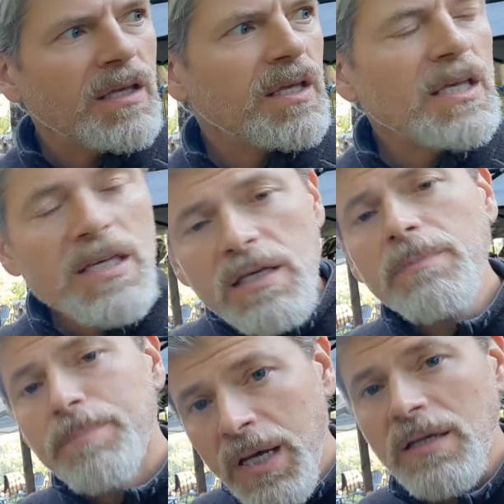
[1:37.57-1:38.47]
He
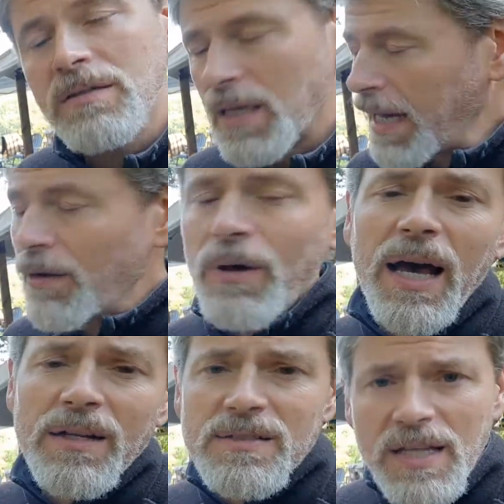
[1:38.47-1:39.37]
basically I don't know
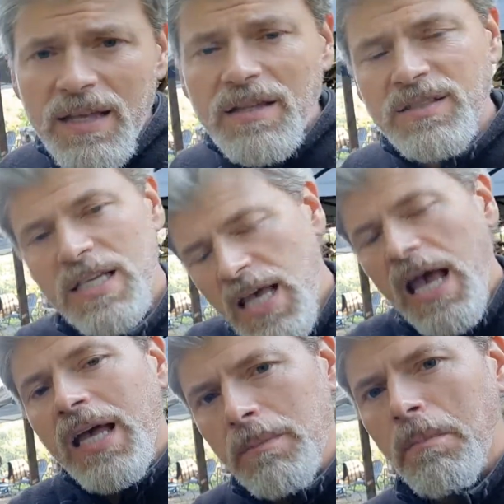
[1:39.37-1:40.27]
how to say this, he
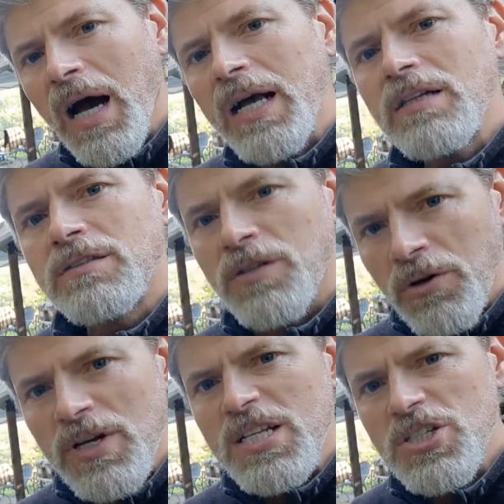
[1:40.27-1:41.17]
ate my
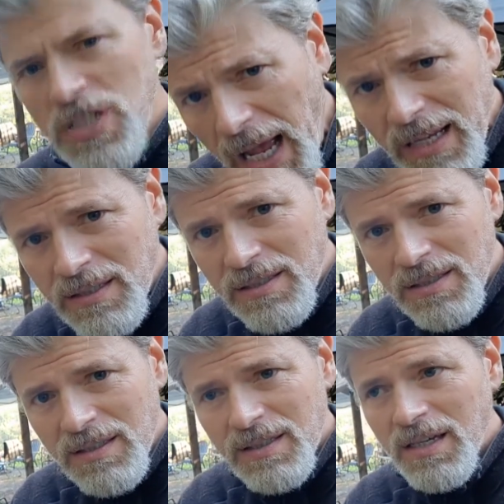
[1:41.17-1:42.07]
dirty shite.
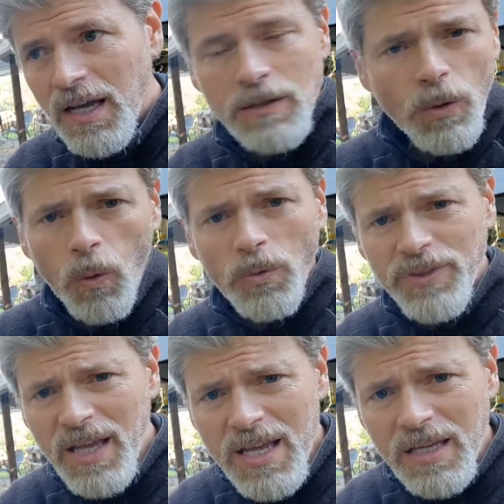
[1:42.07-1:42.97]
Ate the whole
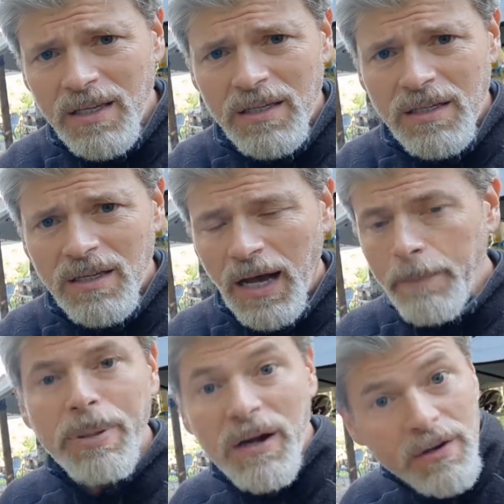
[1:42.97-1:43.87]
thing.
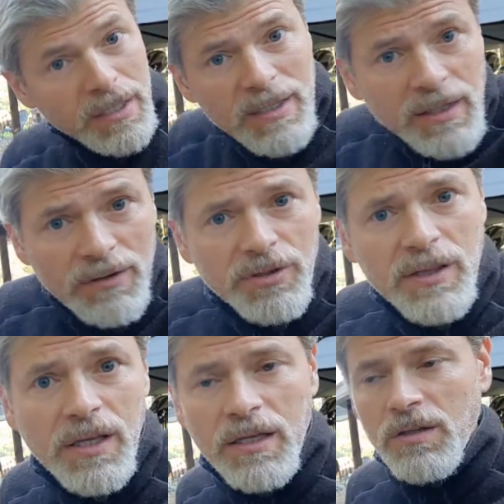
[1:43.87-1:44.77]
I buried it and
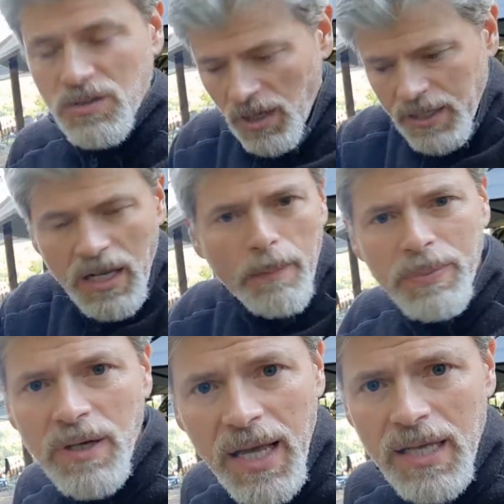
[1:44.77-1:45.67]
everything. He dug it up
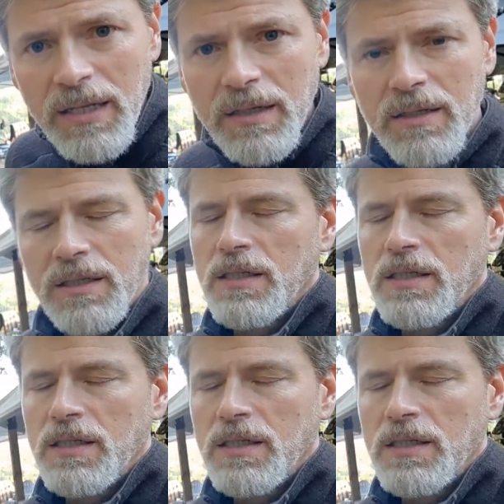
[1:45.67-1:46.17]
and ate it.